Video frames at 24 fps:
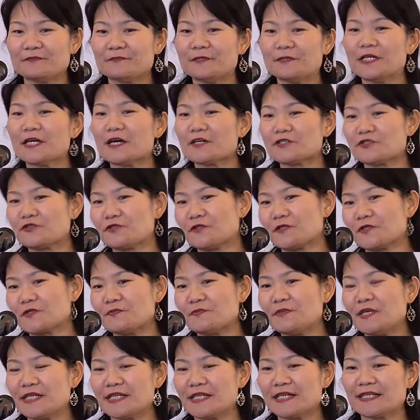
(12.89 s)
reassures
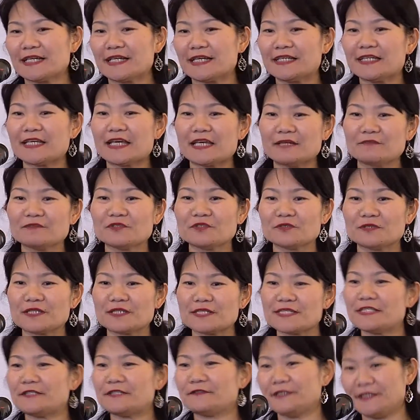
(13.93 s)
me that I came to the
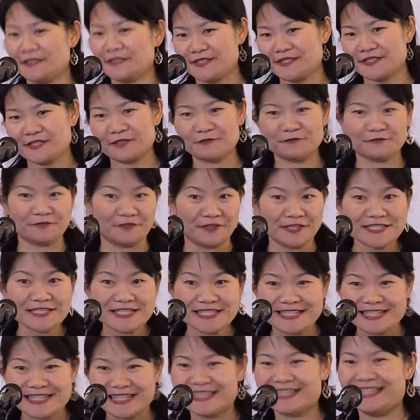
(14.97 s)
serious
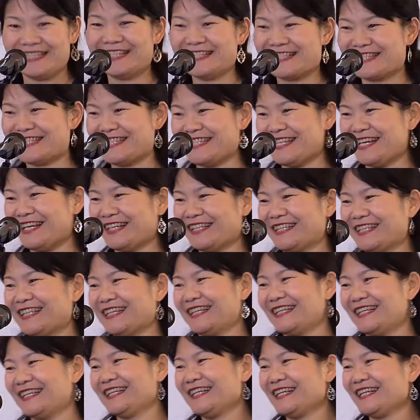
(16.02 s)
conference and it's not
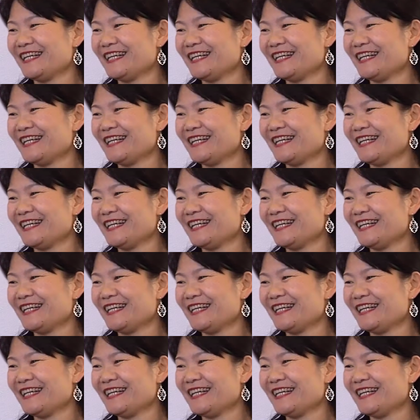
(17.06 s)
an